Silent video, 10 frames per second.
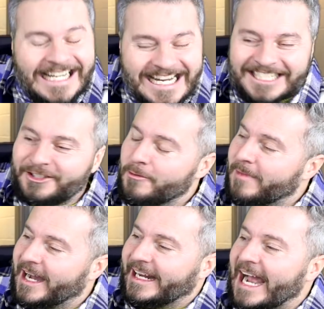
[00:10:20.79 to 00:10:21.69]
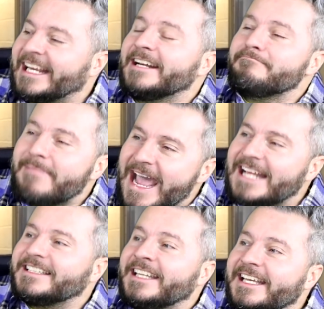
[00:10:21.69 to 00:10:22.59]
Gosh almighty, I can
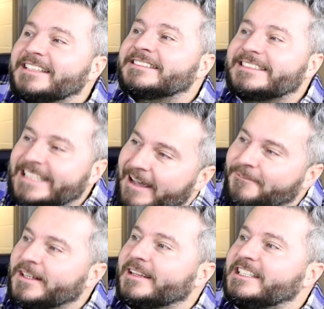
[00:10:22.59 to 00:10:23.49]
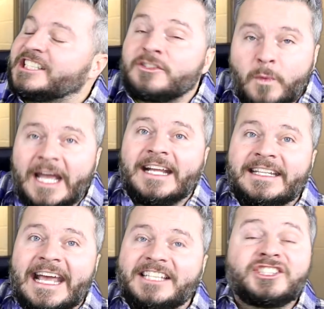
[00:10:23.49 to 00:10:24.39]
imagine he is definitely
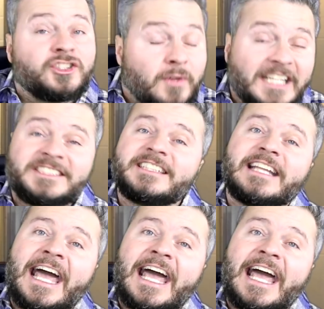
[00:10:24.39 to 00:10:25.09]
sweating that, stressing